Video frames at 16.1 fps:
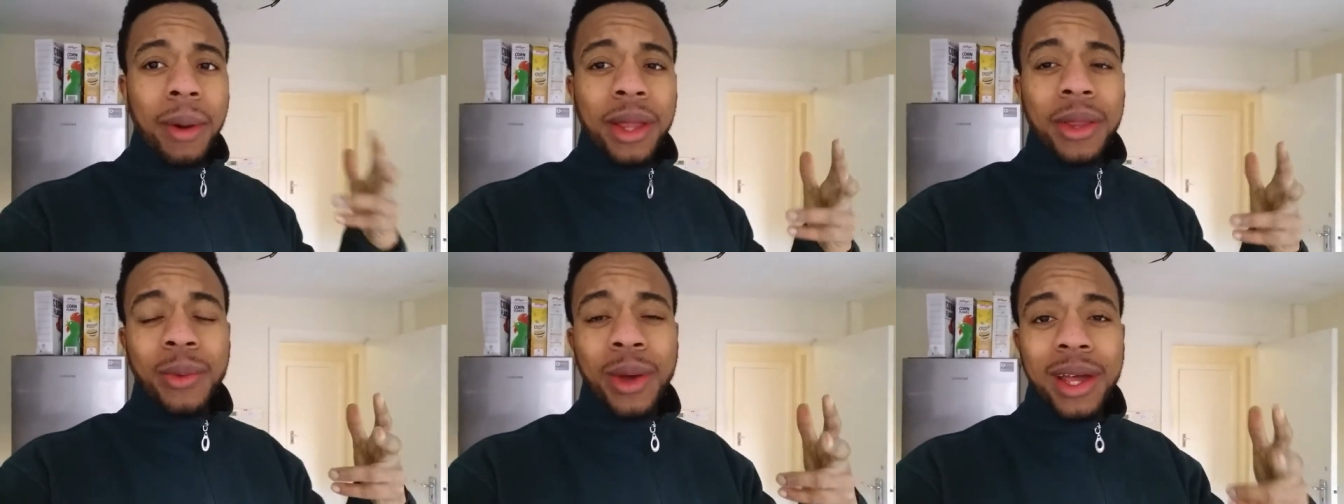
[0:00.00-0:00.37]

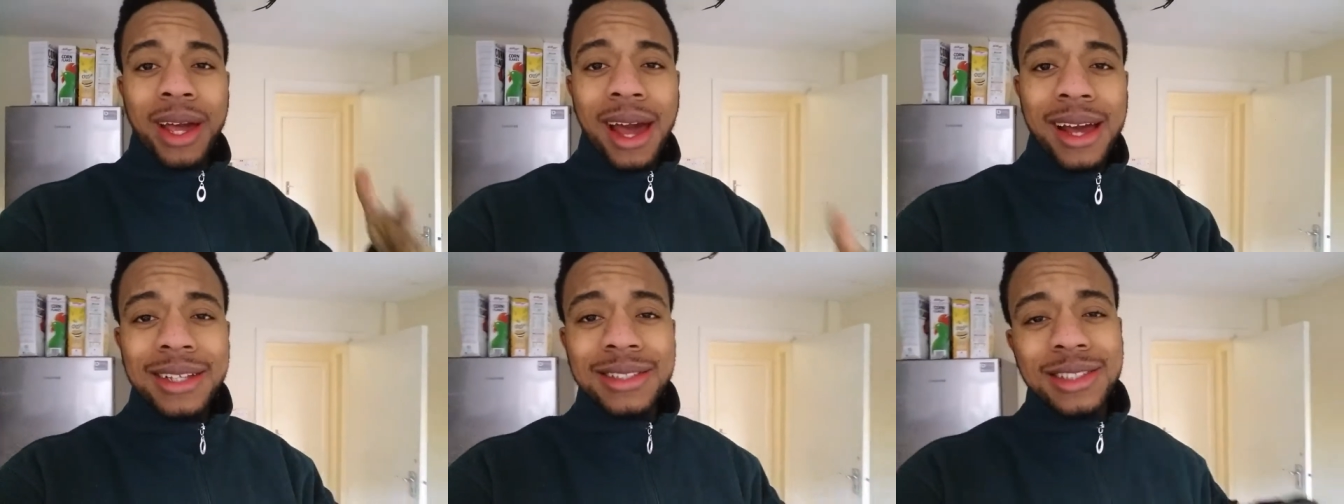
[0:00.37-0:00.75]
By the way,
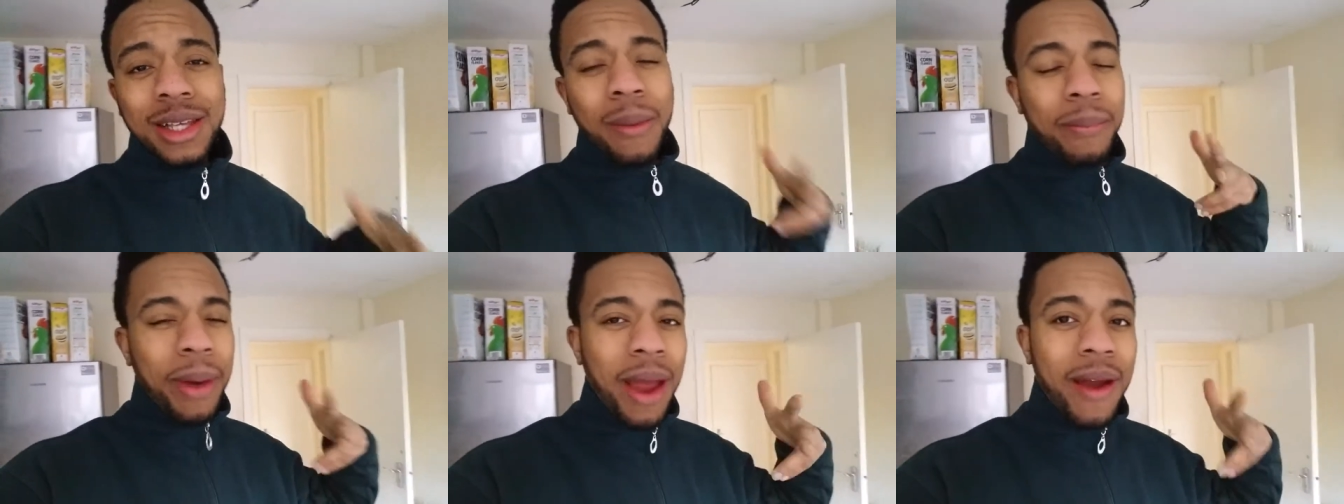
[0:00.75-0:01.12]
guys,
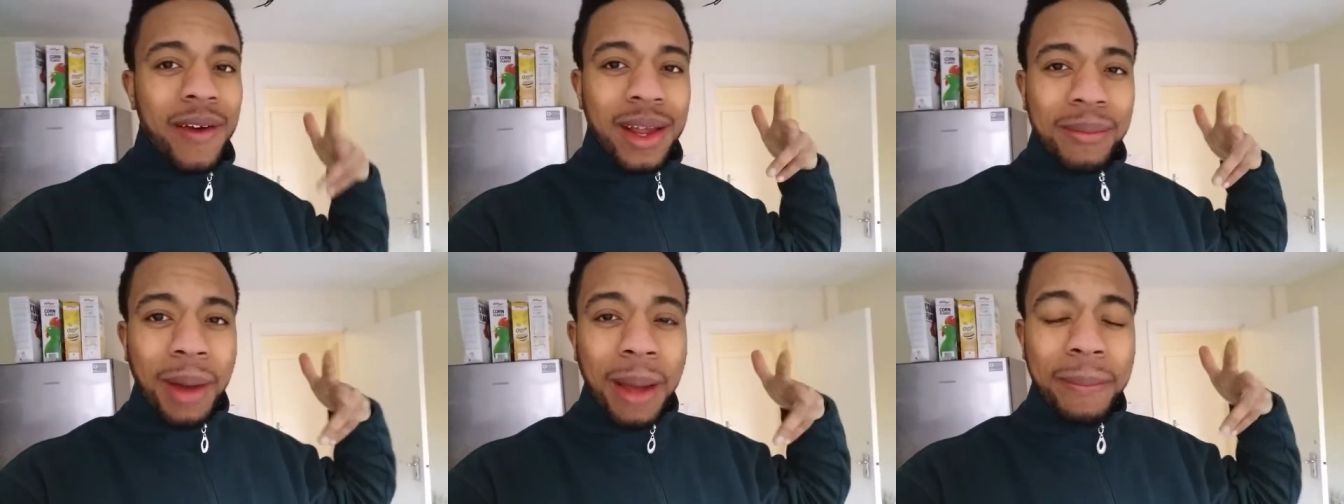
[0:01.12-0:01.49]

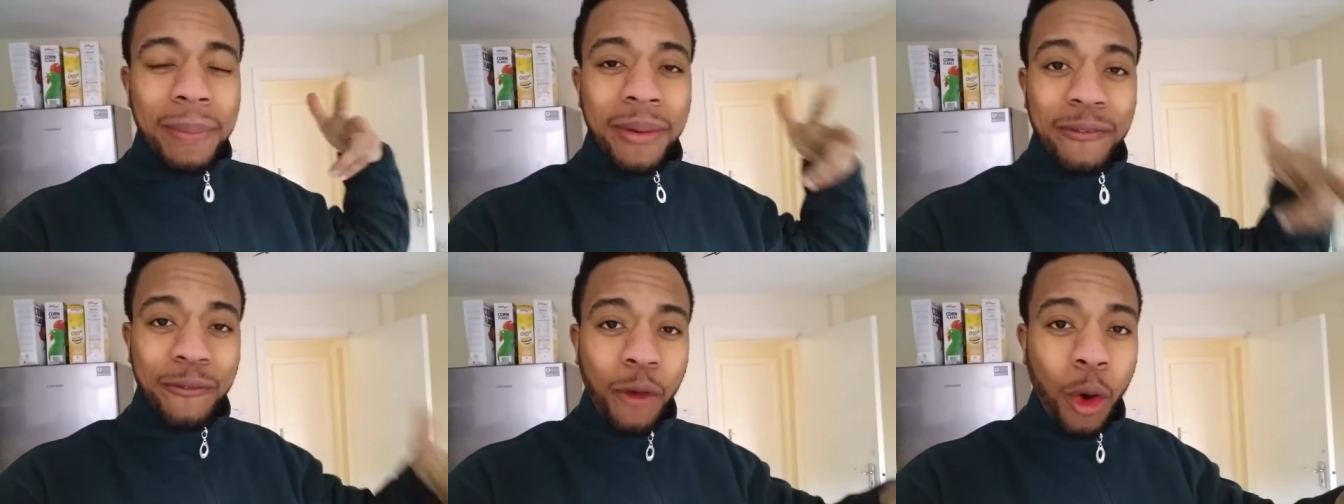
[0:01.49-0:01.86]
comparing my
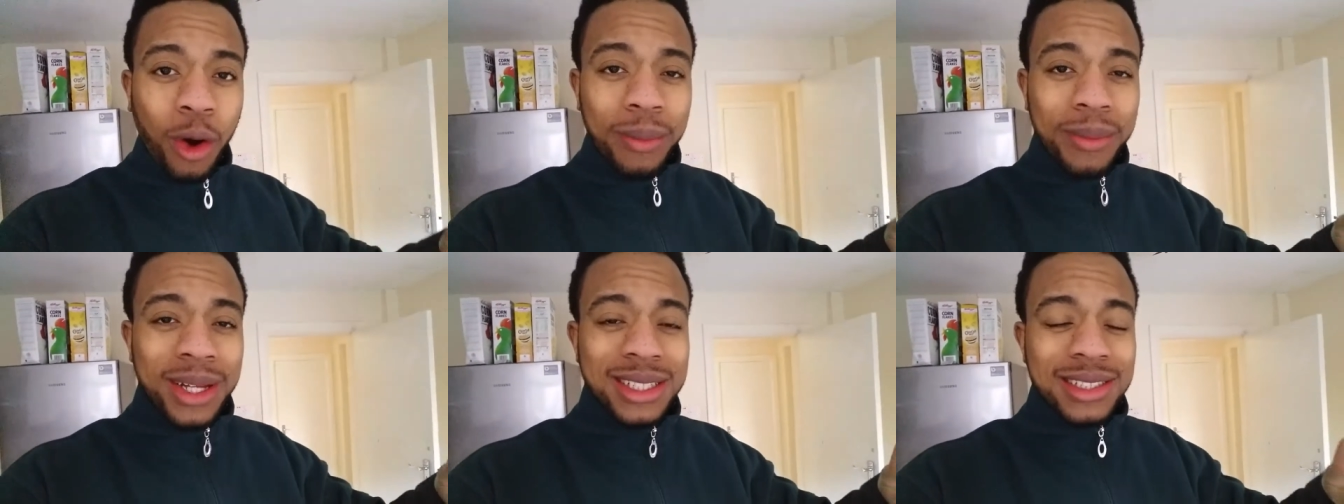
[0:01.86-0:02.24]

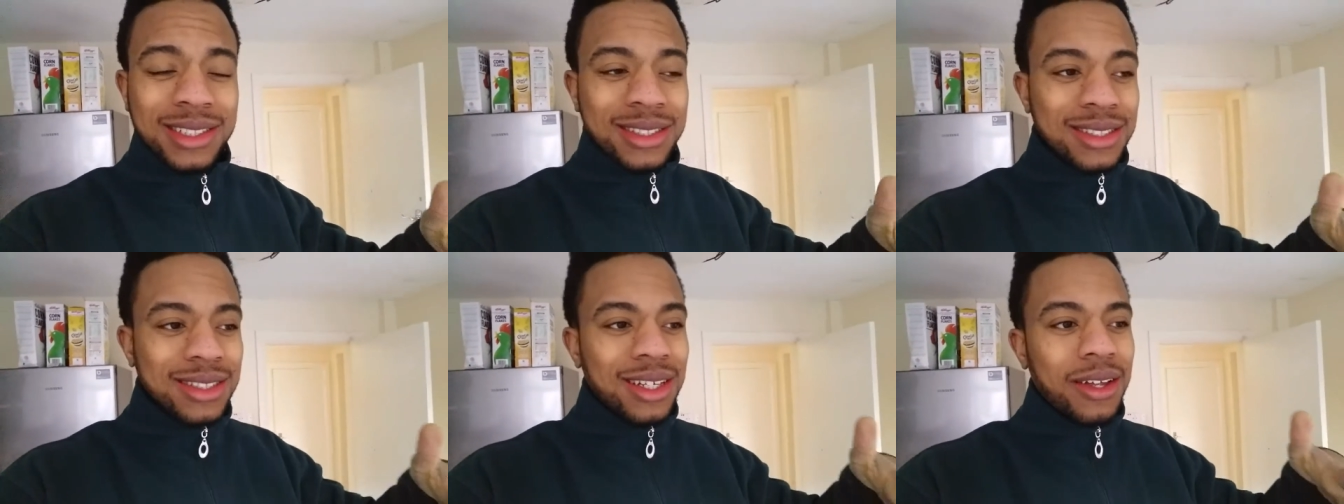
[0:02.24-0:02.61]

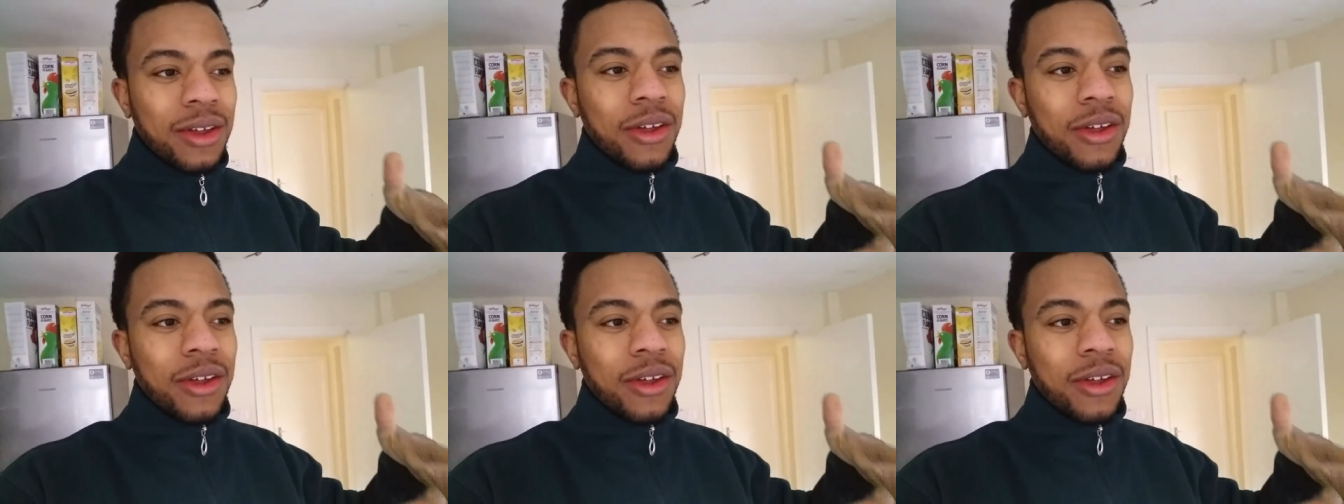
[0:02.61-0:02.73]
performance